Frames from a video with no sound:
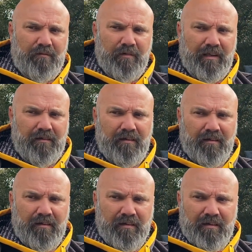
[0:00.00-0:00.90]
When
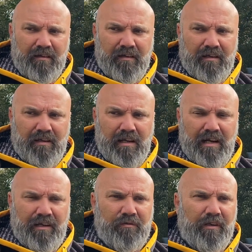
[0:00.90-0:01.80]

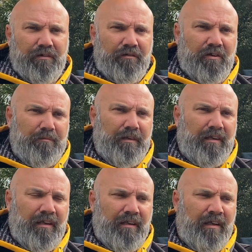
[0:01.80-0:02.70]
Arnie took his term,
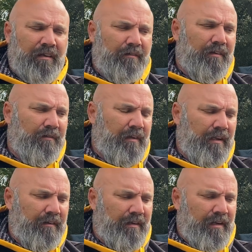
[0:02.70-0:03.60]
had
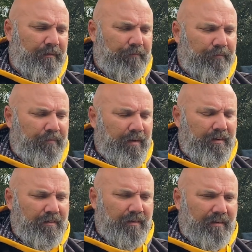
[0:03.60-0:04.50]

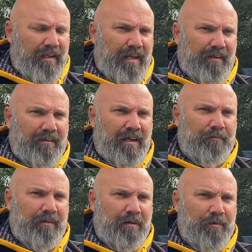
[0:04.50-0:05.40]
finished, and Dad had
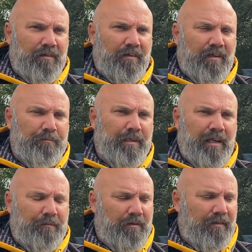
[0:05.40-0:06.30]
come on, and I
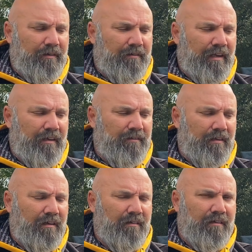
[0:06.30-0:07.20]
came on as his councillor.